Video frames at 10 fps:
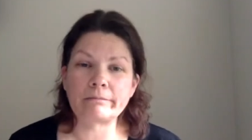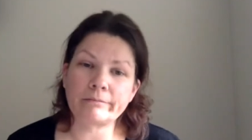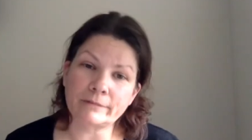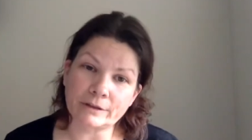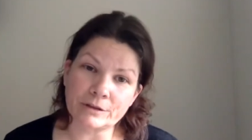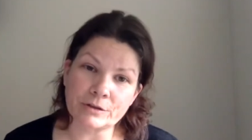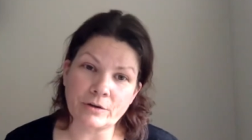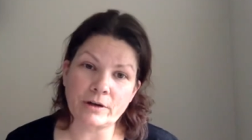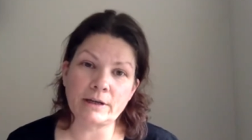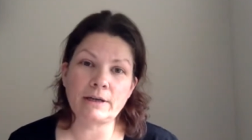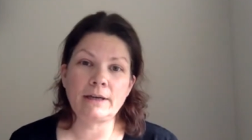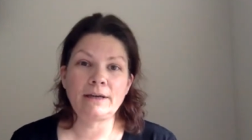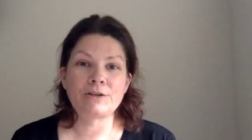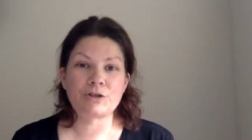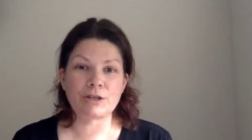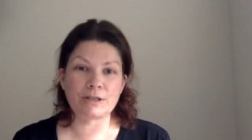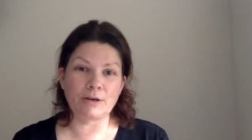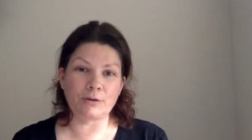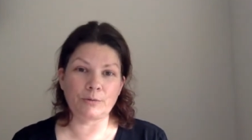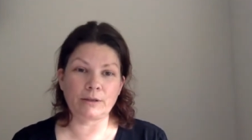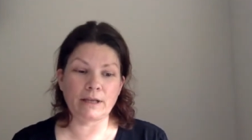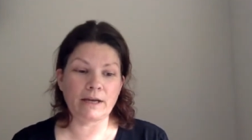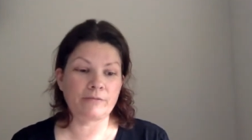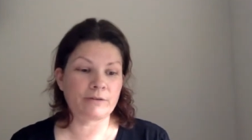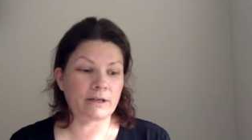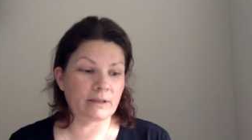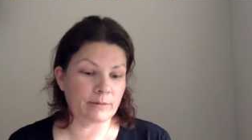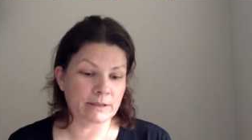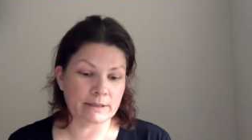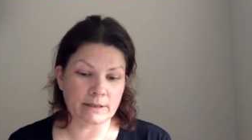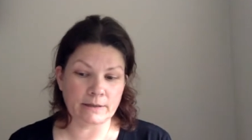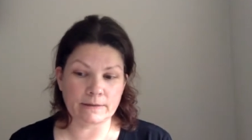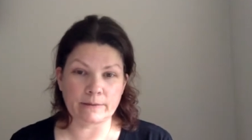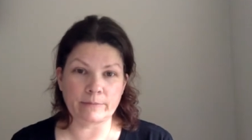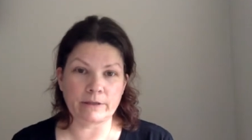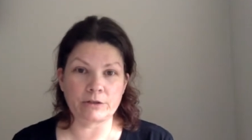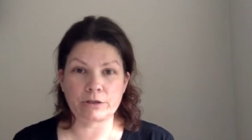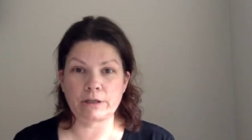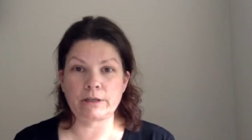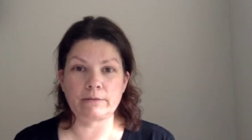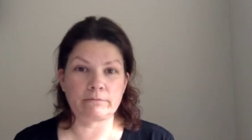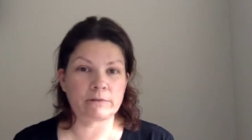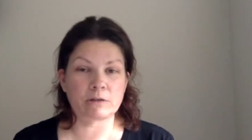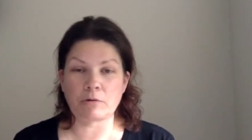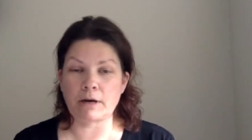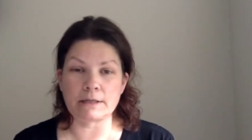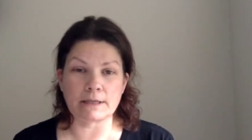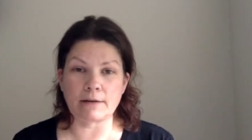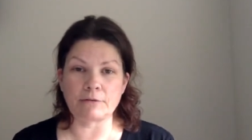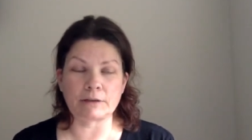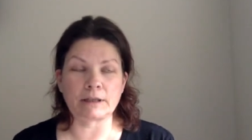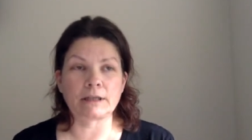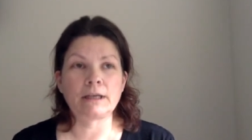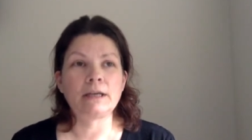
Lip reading: really sorry. She's the only one left, and let me just tell you something. She just cries at everything.